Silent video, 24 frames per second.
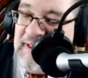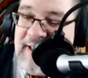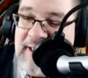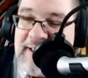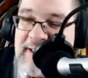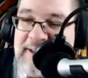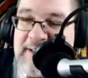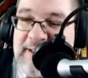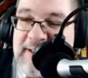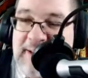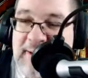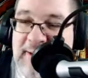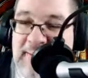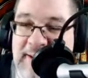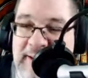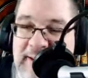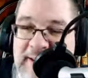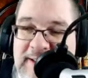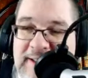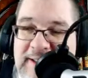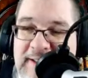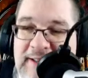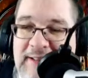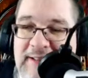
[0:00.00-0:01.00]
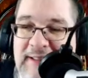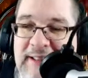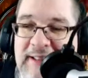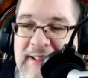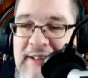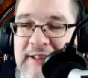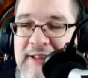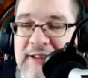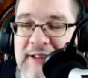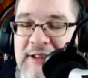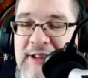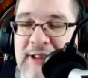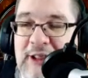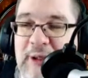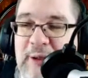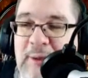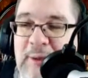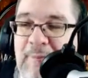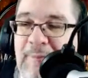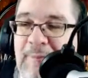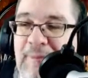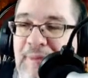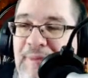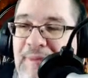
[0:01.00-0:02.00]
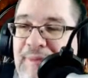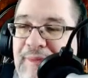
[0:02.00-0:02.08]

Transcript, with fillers: Yeah, still makes you cringe. So